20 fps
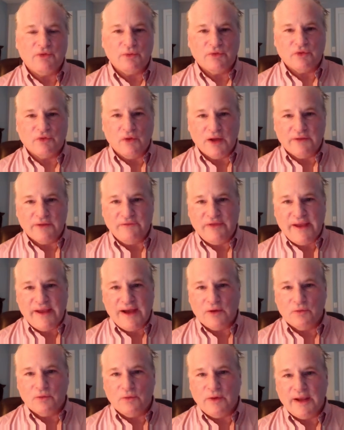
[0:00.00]
There was a lot of
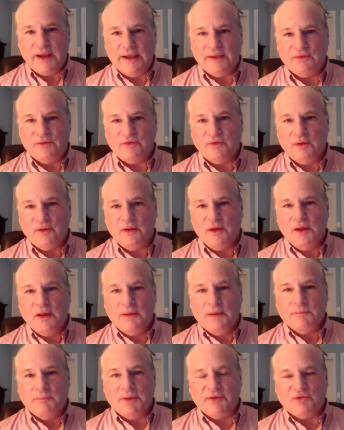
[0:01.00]
doubt raised
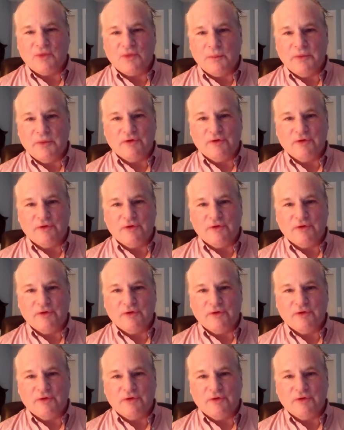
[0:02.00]
by some